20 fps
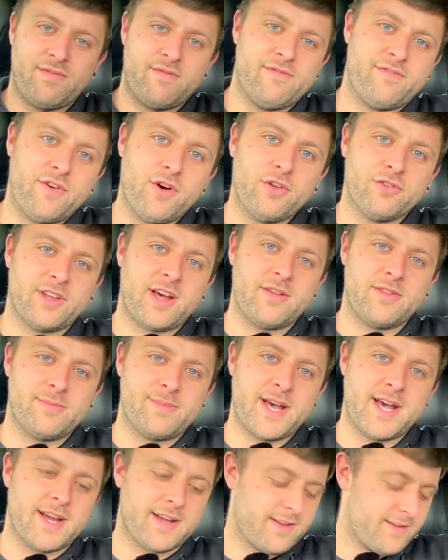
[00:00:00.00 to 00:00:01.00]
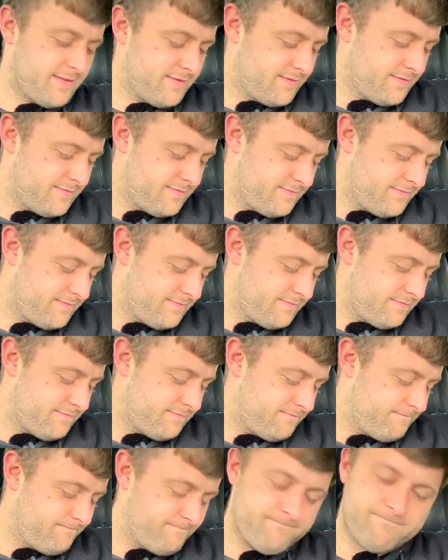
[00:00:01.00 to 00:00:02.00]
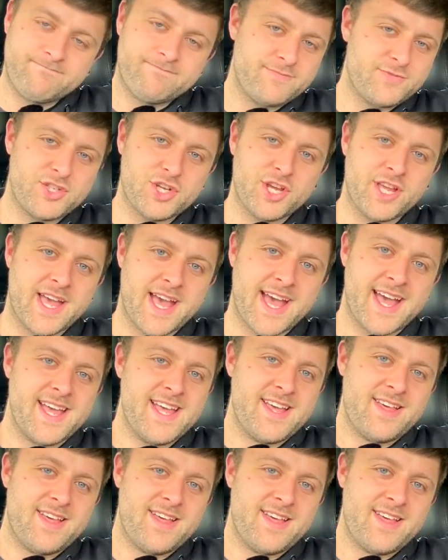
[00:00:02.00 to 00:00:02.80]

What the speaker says: falls out the back. So yeah,